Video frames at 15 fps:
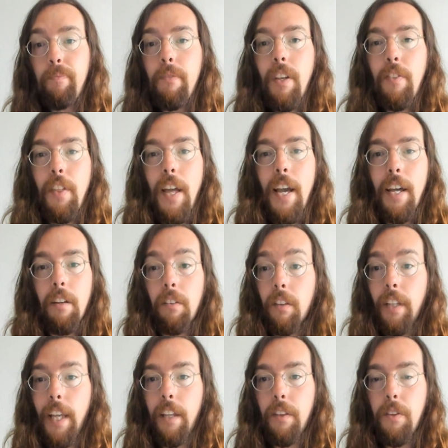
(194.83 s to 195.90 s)
Then,
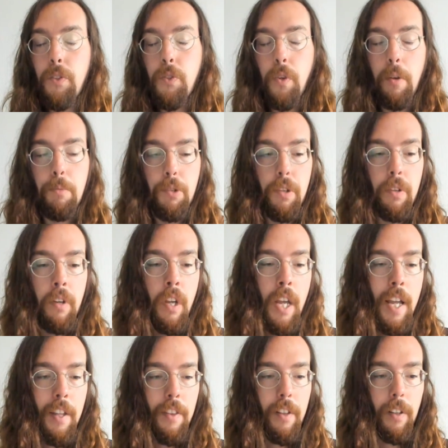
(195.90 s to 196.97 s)
link in the description
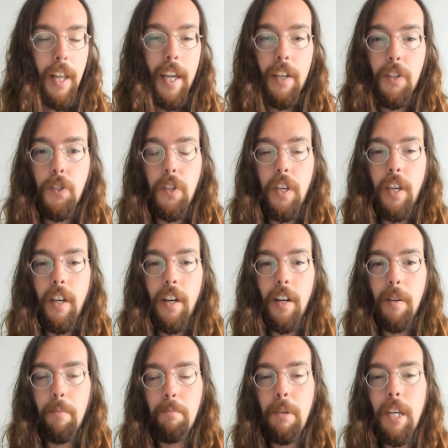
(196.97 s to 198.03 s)
the legacy
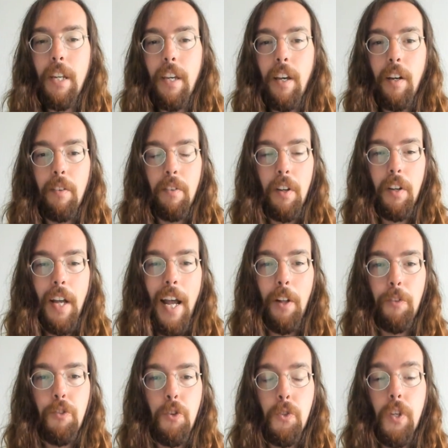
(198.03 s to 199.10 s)
uh, media, uh, Al
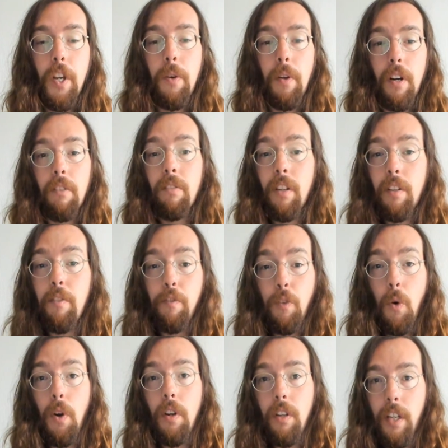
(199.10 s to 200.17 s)
Jazeera, uh,
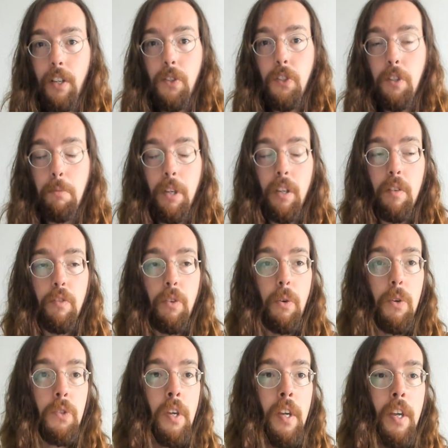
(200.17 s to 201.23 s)
foreign legacy media, of
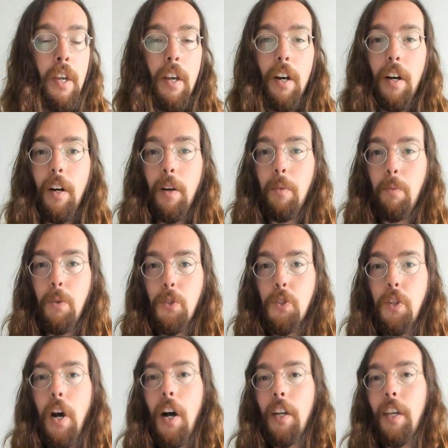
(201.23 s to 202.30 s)
course, uh, was
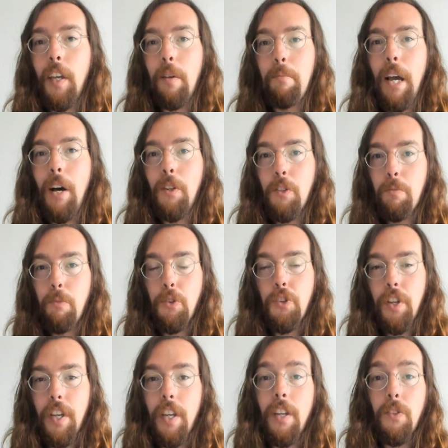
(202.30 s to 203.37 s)
talking about
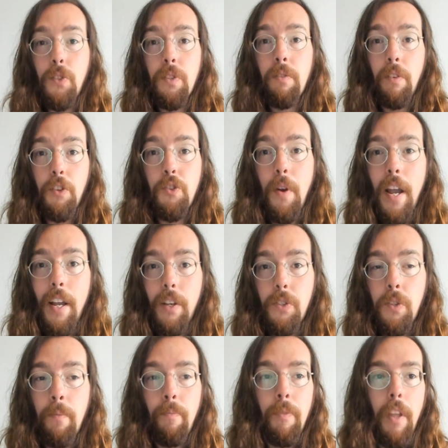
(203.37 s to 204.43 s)
Mujahid's
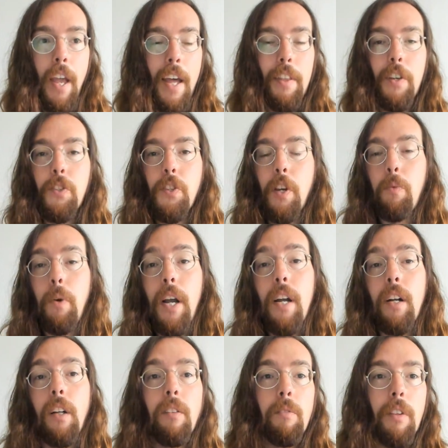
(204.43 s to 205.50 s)
address. And they said,
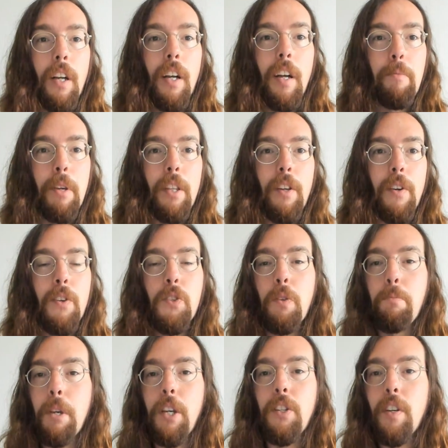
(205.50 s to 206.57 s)
well, I mean, there is a
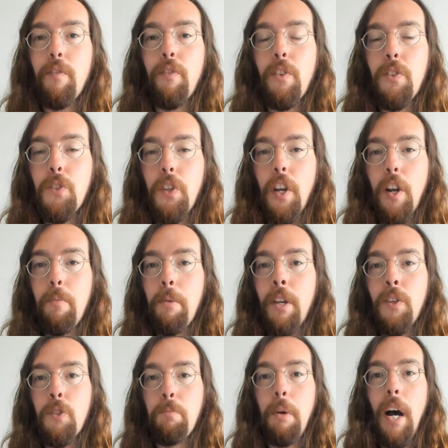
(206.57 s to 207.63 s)
big difference here
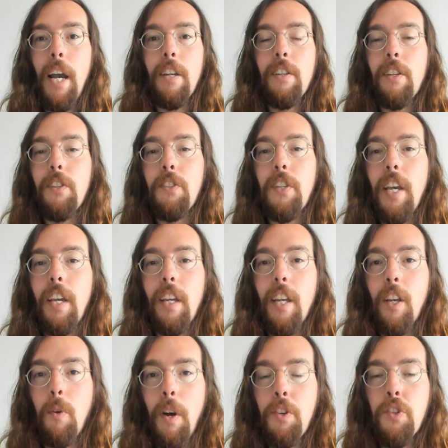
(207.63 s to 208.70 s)
because Biden didn't take any
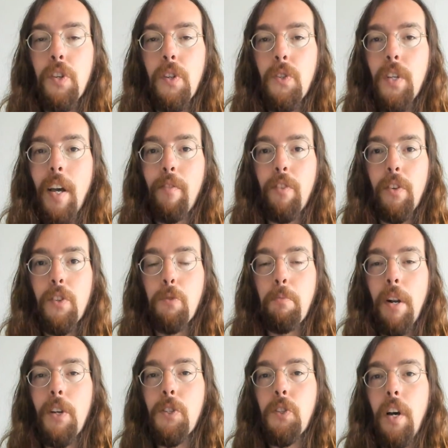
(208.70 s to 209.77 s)
questions after his
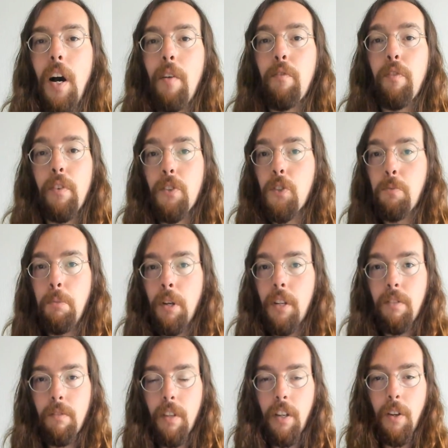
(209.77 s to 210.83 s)
press conference,
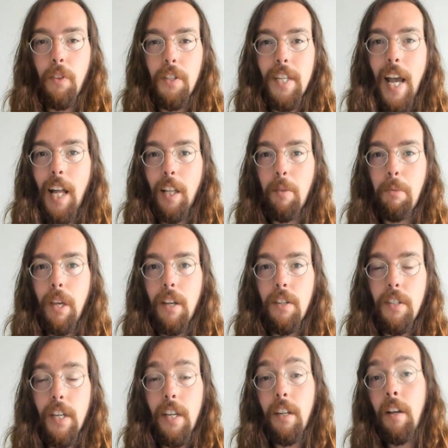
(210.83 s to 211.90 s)
but, you know, the Taliban
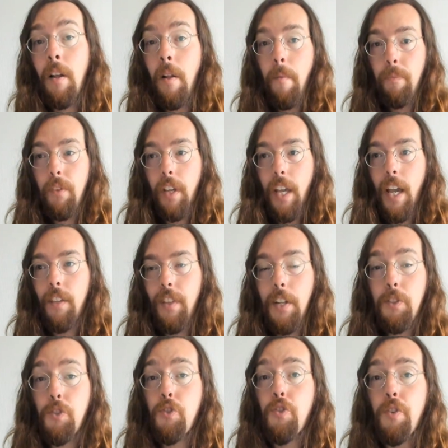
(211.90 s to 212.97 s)
did. Again,
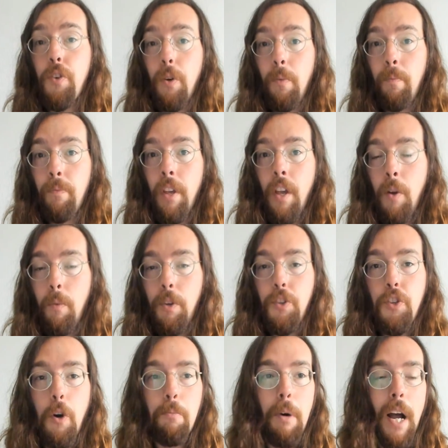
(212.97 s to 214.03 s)
that's true. When
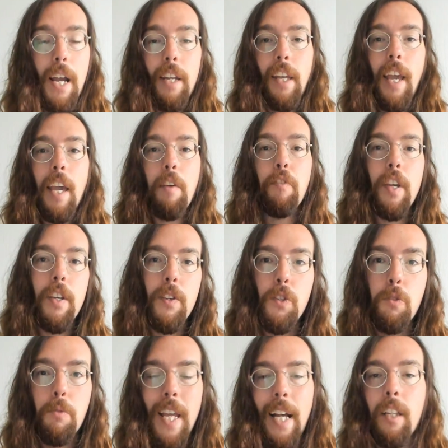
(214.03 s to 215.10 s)
Joe Biden gave
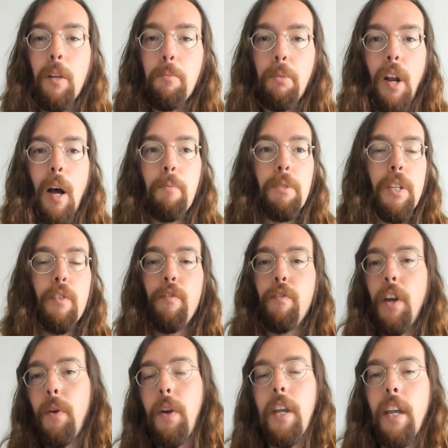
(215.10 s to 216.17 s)
his teleprompted,
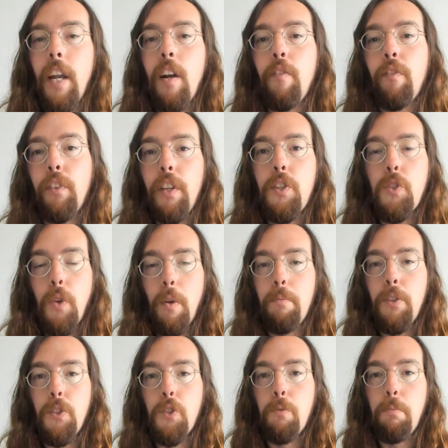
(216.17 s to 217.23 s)
very carefully
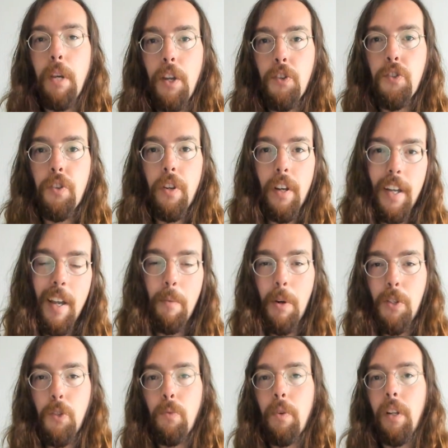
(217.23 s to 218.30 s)
scripted speech, uh, it
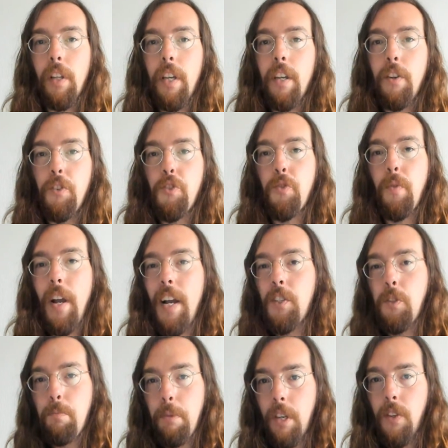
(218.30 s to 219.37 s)
wasn't really an
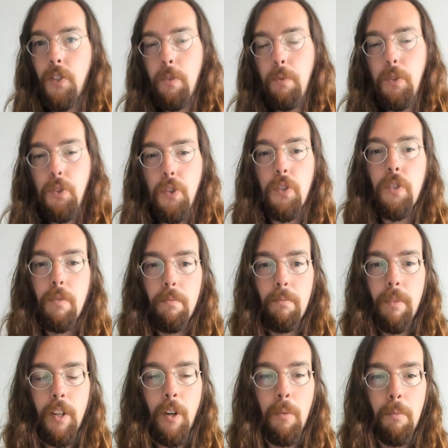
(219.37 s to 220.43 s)
address because it was just,
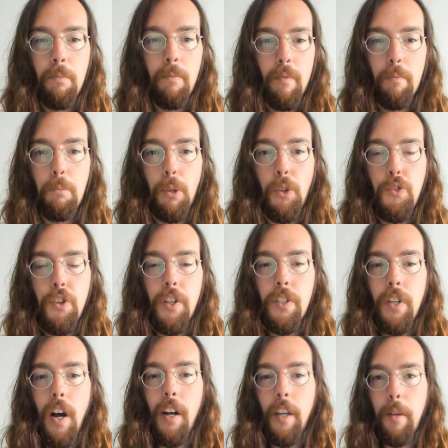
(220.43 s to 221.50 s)
you know, bullshit
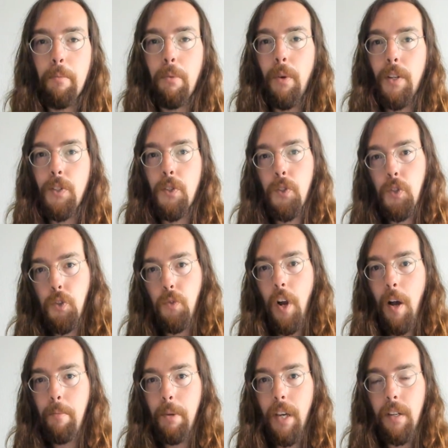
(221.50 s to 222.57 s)
talking points and
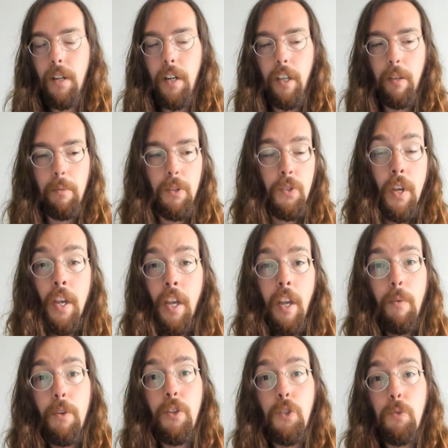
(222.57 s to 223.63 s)
straw man arguments,
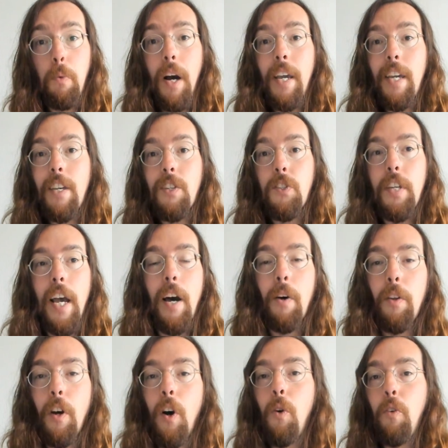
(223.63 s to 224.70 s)
which is why he's
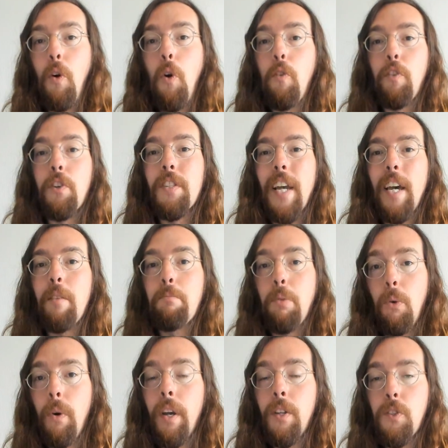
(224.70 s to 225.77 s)
down oh over 10
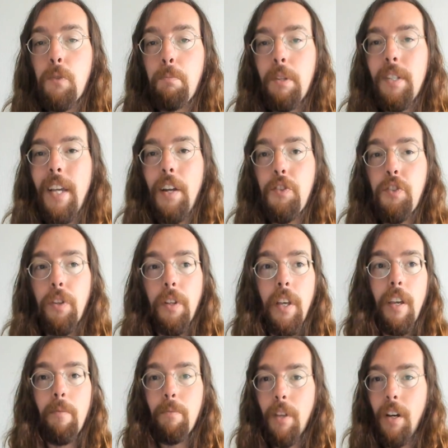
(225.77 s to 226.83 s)
points
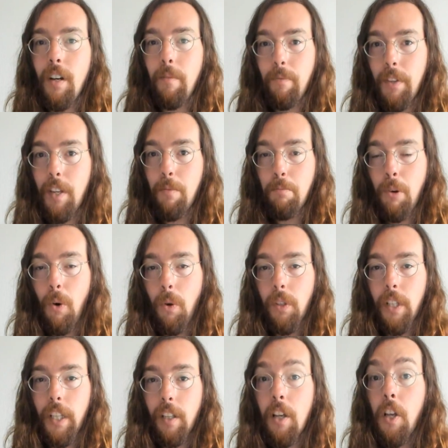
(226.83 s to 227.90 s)
potentially uh, in
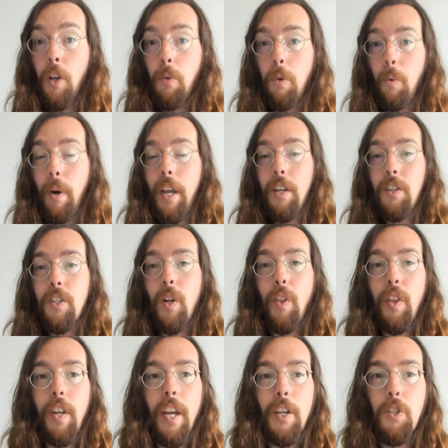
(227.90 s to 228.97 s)
polling. We'll wait until
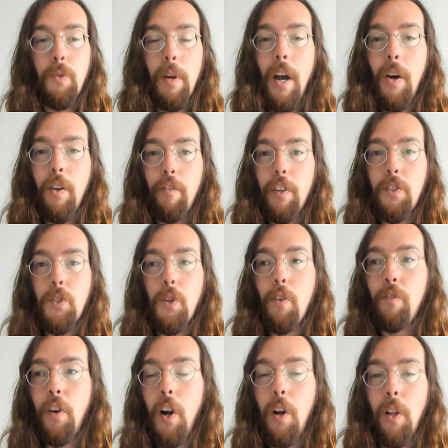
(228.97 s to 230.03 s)
the next round of it. So
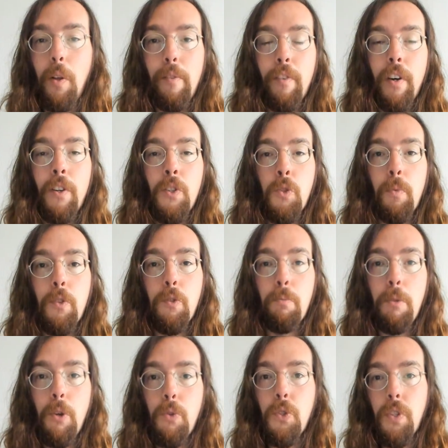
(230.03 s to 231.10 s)
far, all we've got is
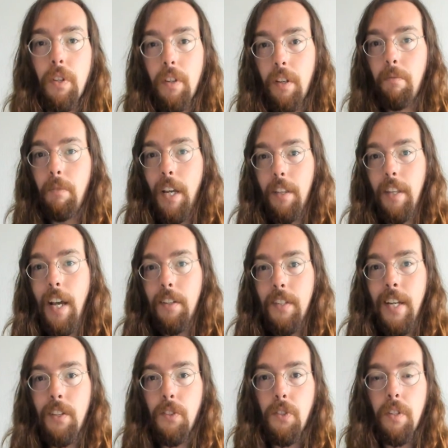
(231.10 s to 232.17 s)
Rasmussen, and, and that
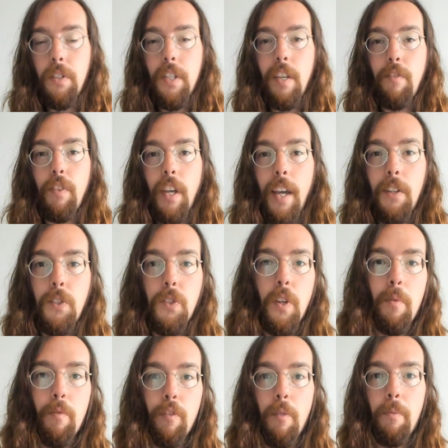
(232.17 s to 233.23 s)
tends to deviate
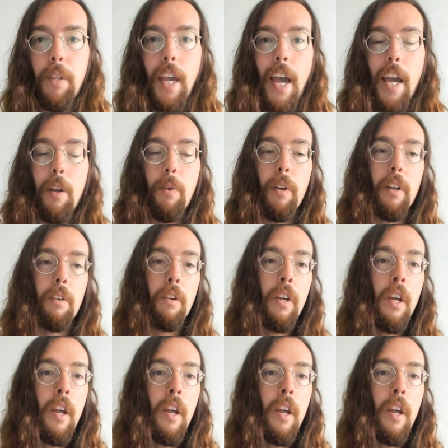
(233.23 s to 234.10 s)
some from the aggregate.